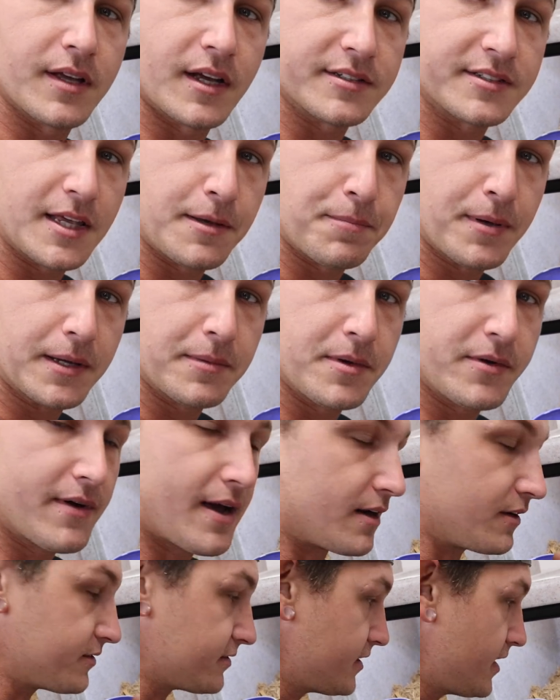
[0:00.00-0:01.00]
Dusky Pygmy
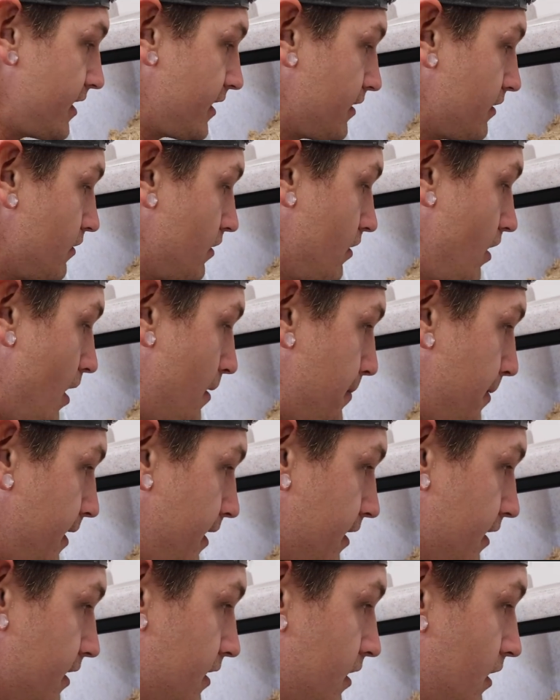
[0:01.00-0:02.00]
rattlesnake up
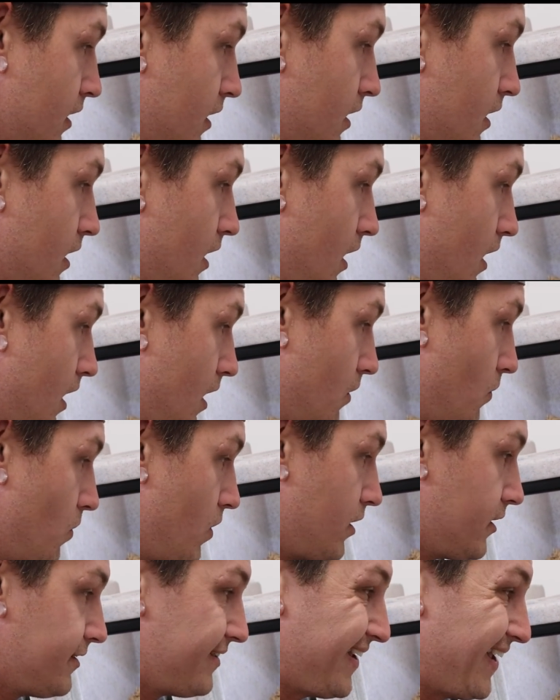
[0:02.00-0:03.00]
here.
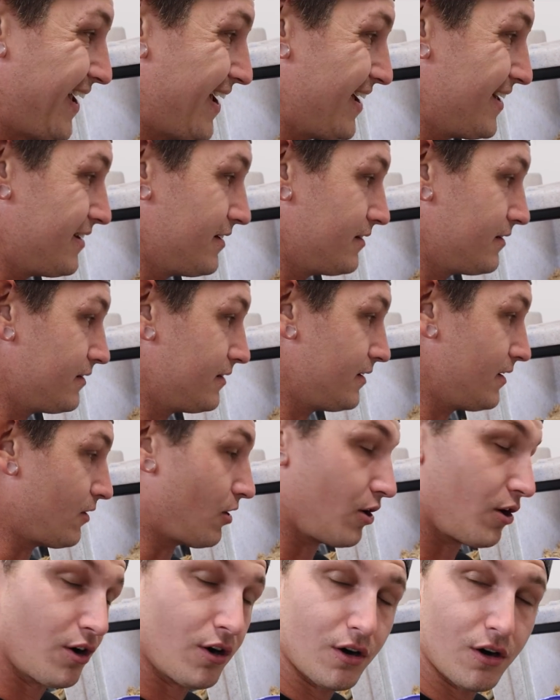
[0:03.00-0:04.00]
Wanted to get
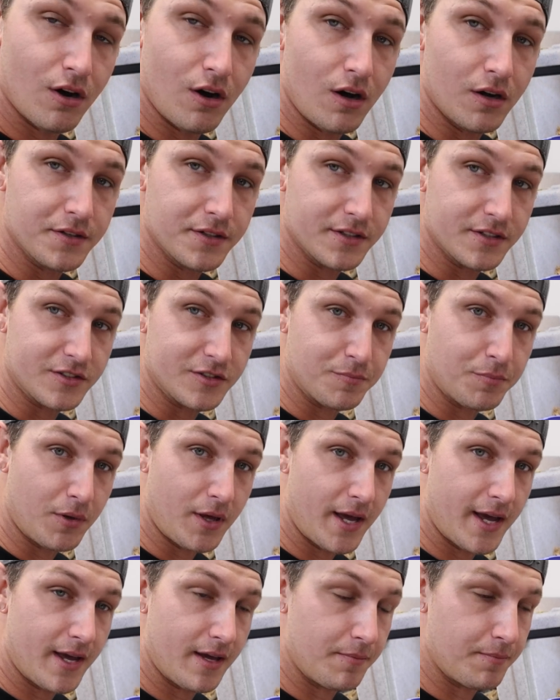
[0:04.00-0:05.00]
her on
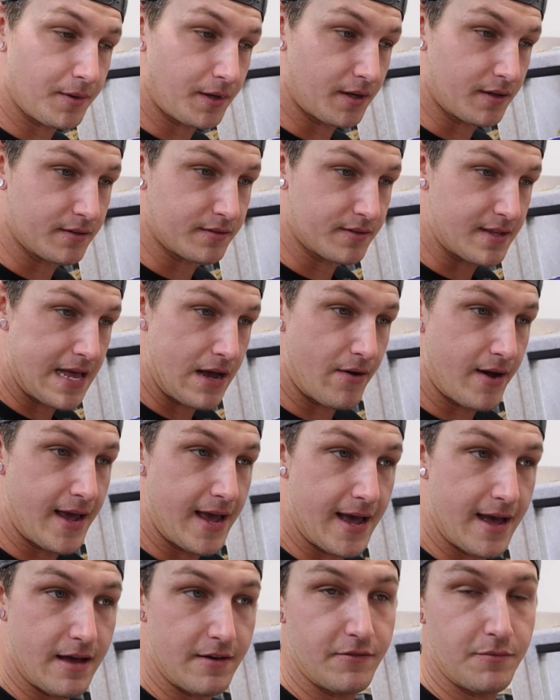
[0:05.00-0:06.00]
display because now I
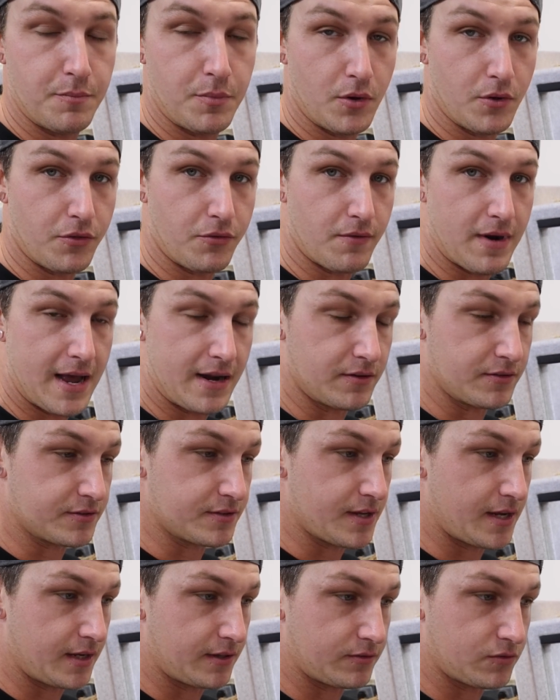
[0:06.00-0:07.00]
have both
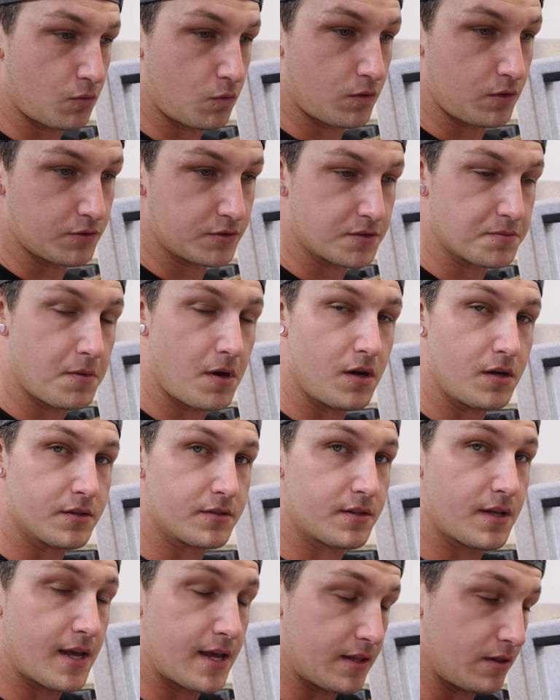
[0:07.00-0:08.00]
rattlesnakes, the world's
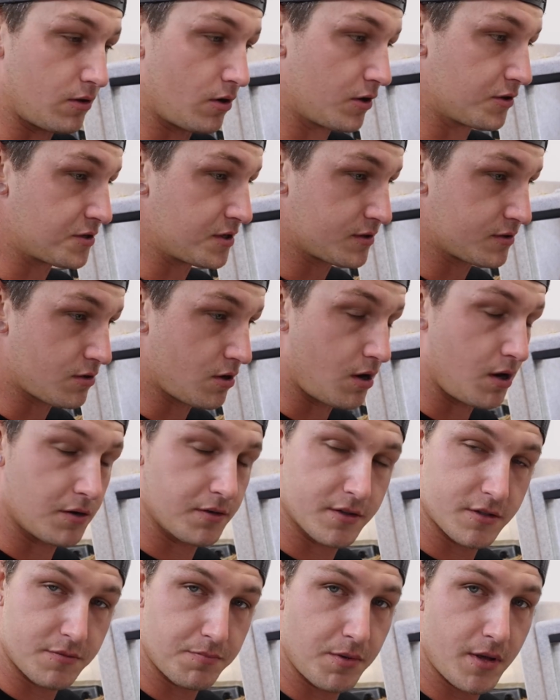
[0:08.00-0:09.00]
smallest and largest, on
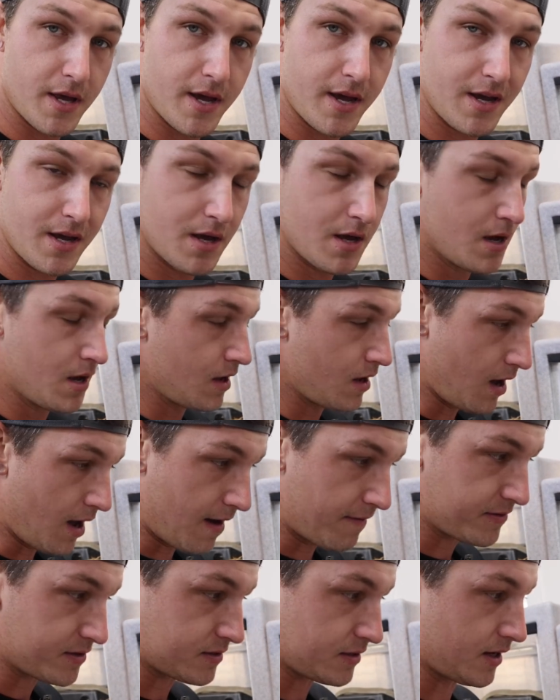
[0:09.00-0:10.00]
display.
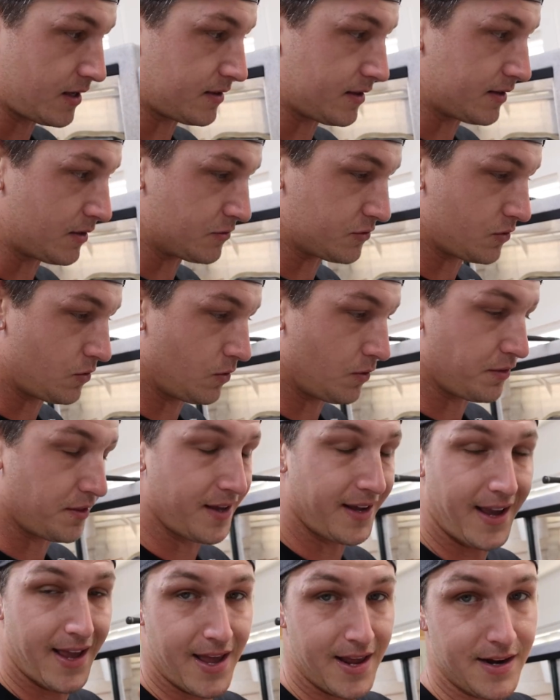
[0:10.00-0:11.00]
Obviously, I thought that was a cool
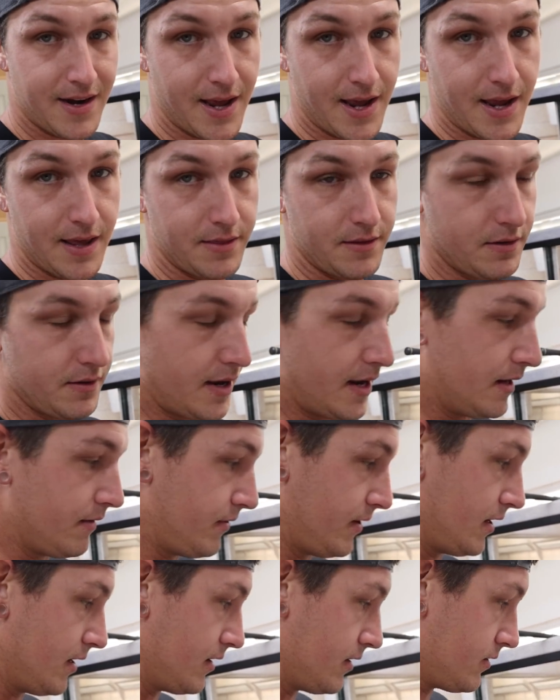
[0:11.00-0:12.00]
thing, and hey, they're native
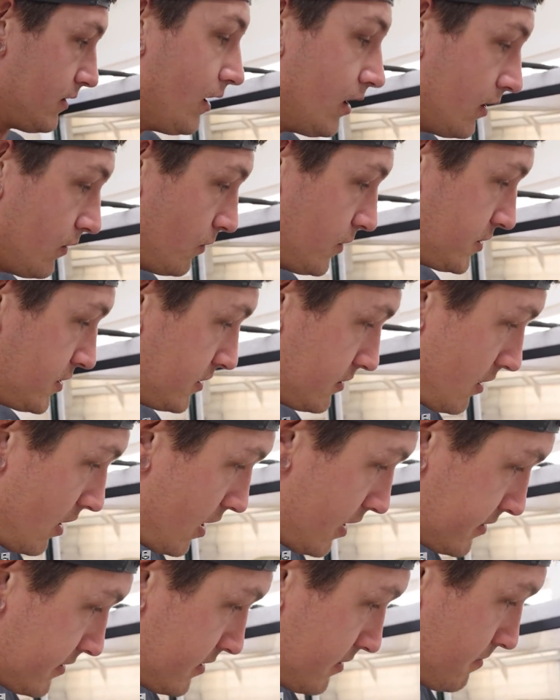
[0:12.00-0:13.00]
here, which is
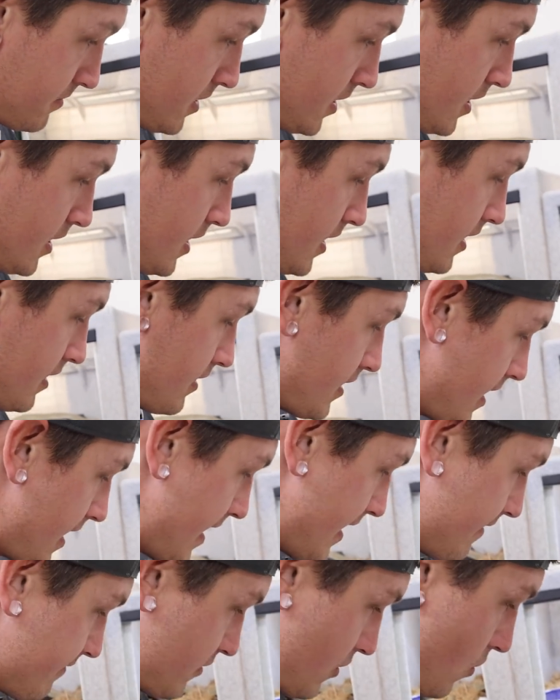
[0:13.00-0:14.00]
awesome. Then I have